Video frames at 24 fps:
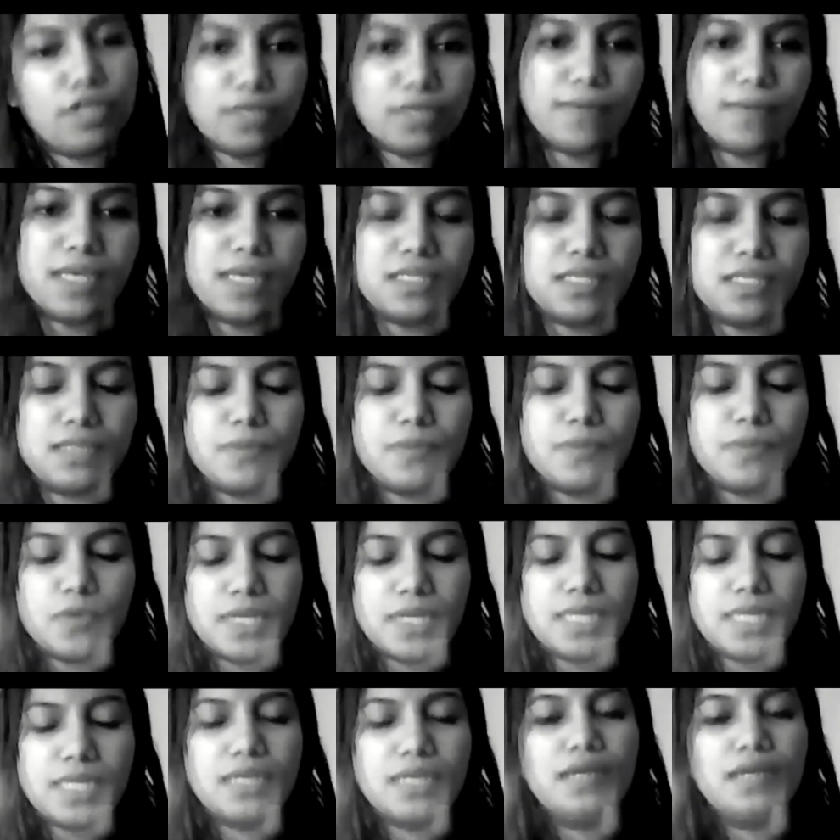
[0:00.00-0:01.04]
Pune.
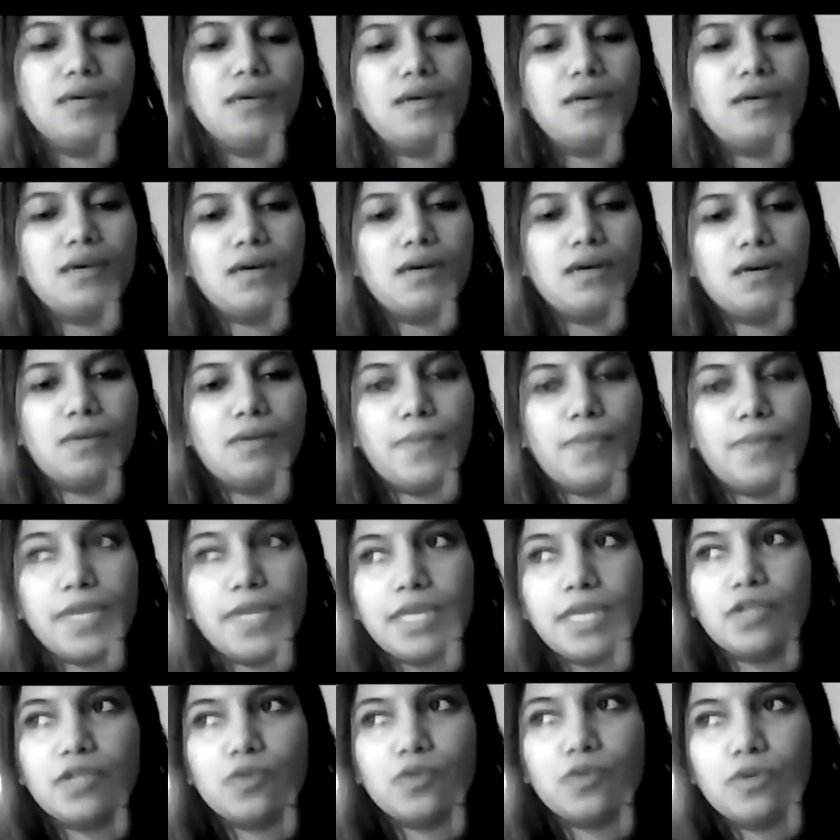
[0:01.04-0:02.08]
Pretty 2
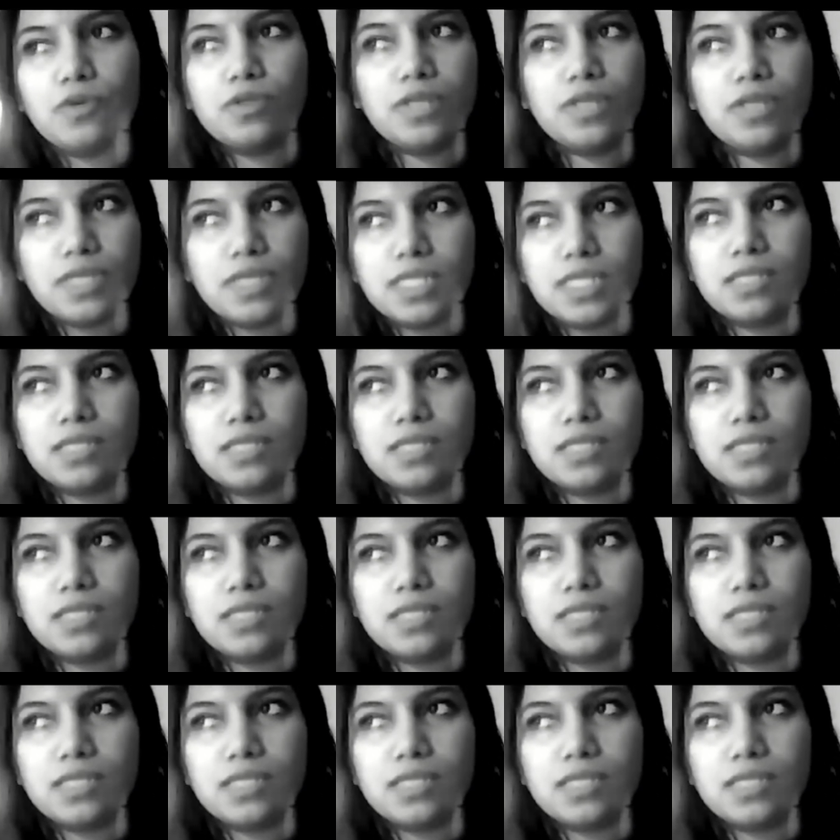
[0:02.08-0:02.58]
good years.